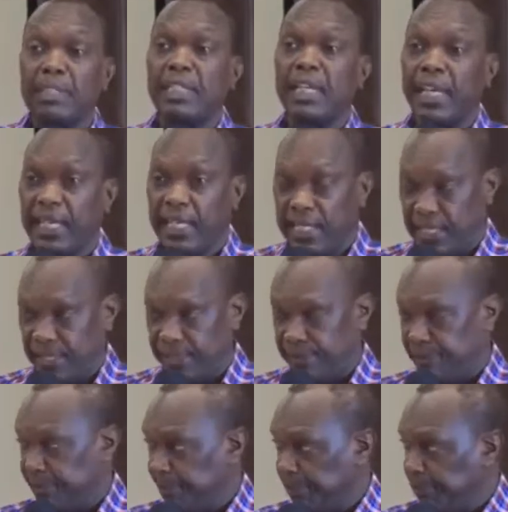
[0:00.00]
misled.
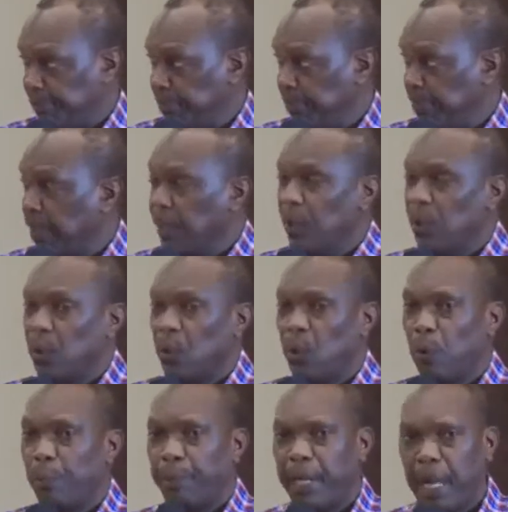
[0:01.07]

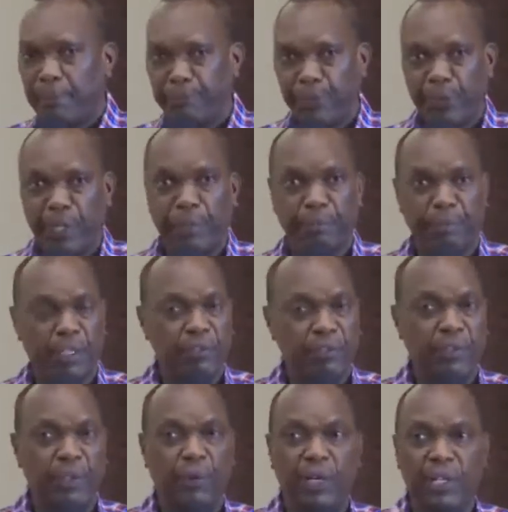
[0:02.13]
Open up for them.
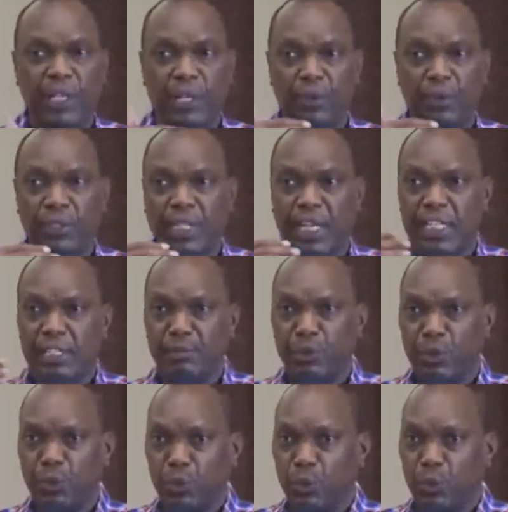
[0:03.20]
If there was an Azimio